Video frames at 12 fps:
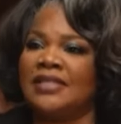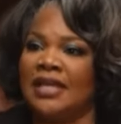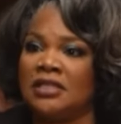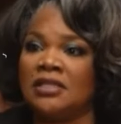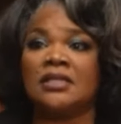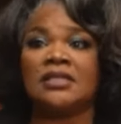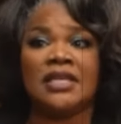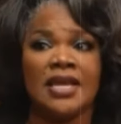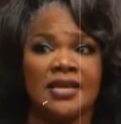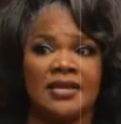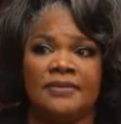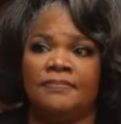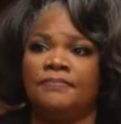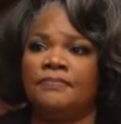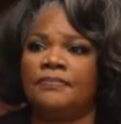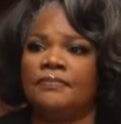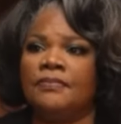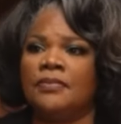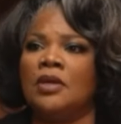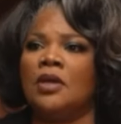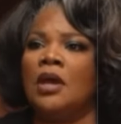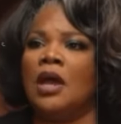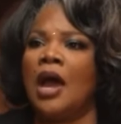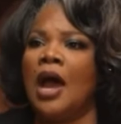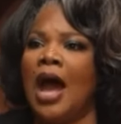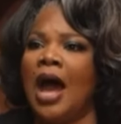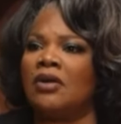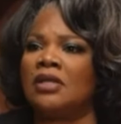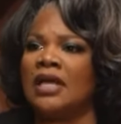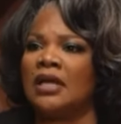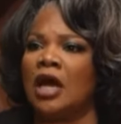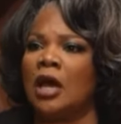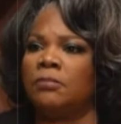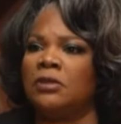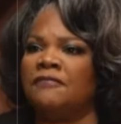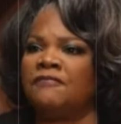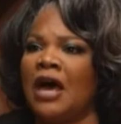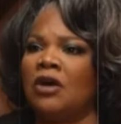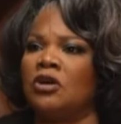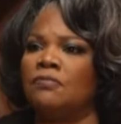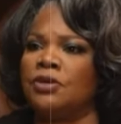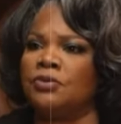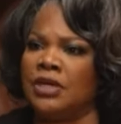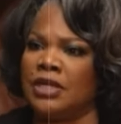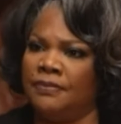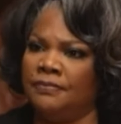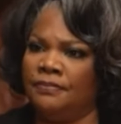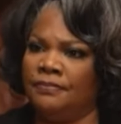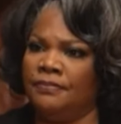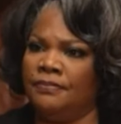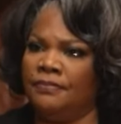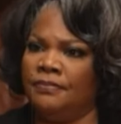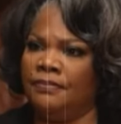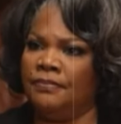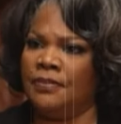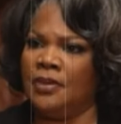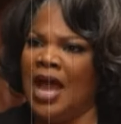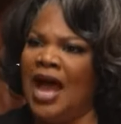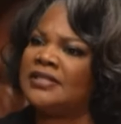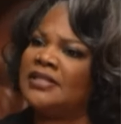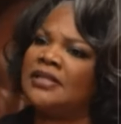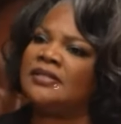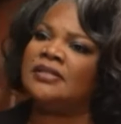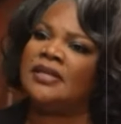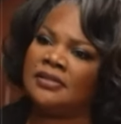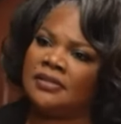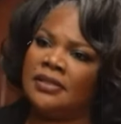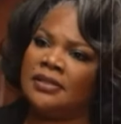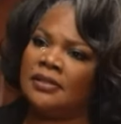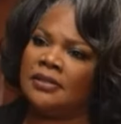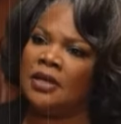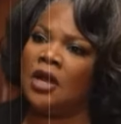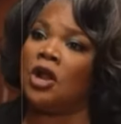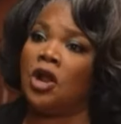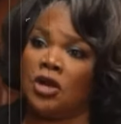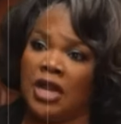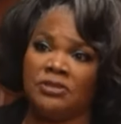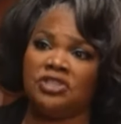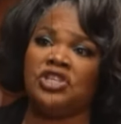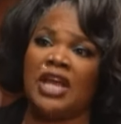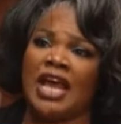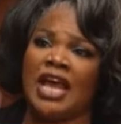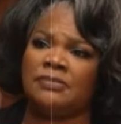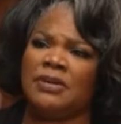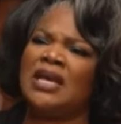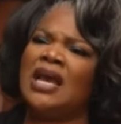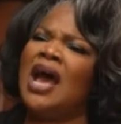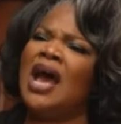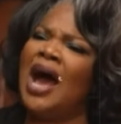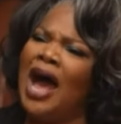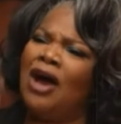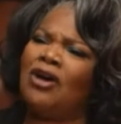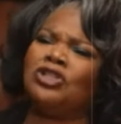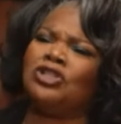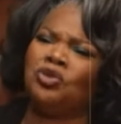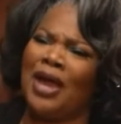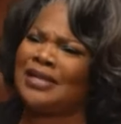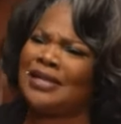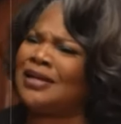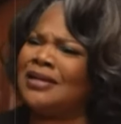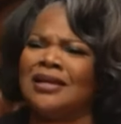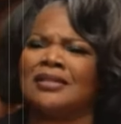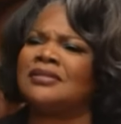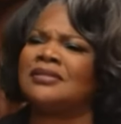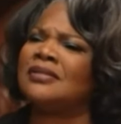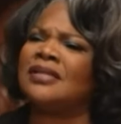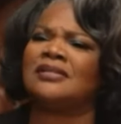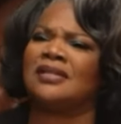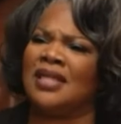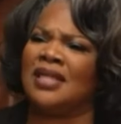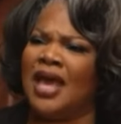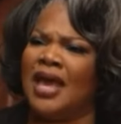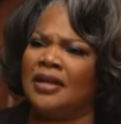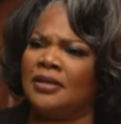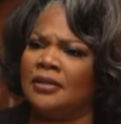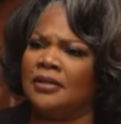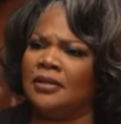I said to the team, how does that uplift our community? I said, sister, and her name is Jasmine, how could you ask another sister that?